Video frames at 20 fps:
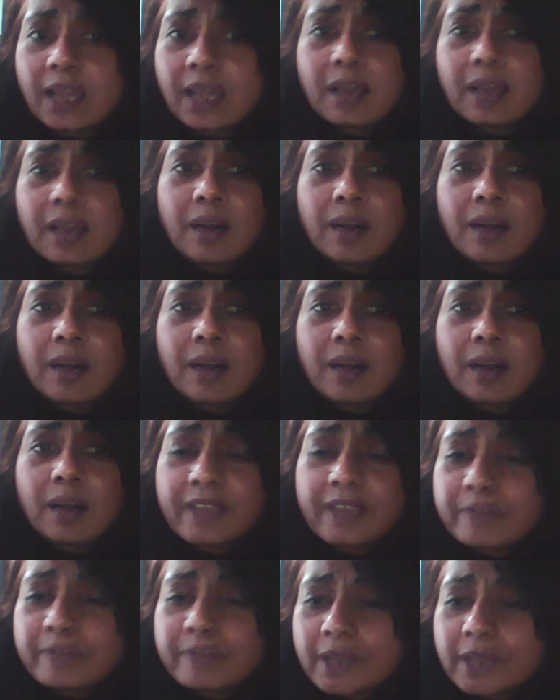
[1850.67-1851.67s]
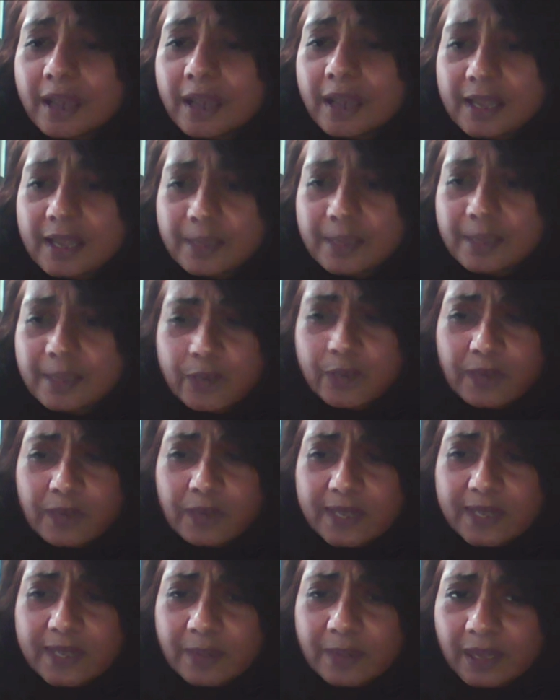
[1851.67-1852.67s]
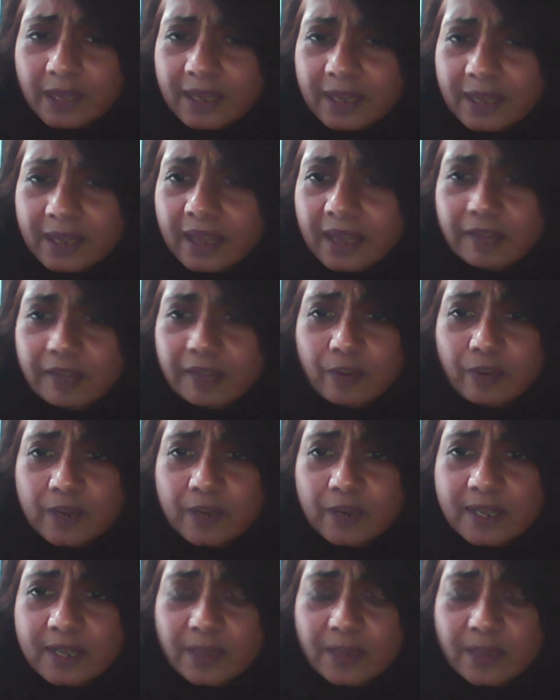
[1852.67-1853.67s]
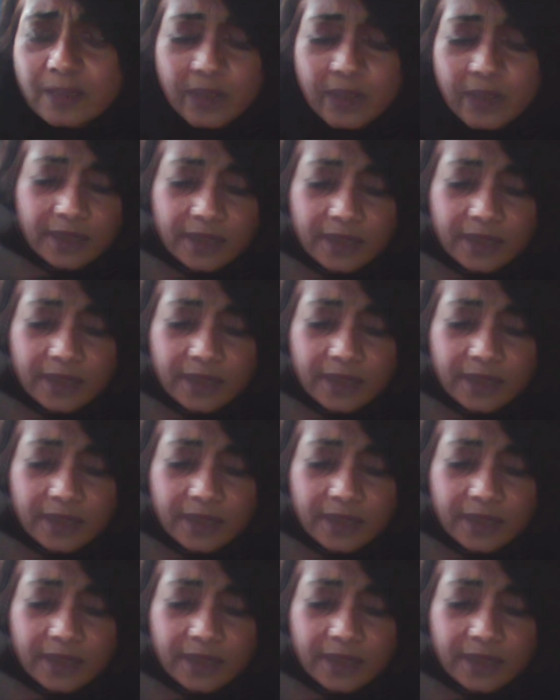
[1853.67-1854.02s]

Um, the FBI has put out something in California as well.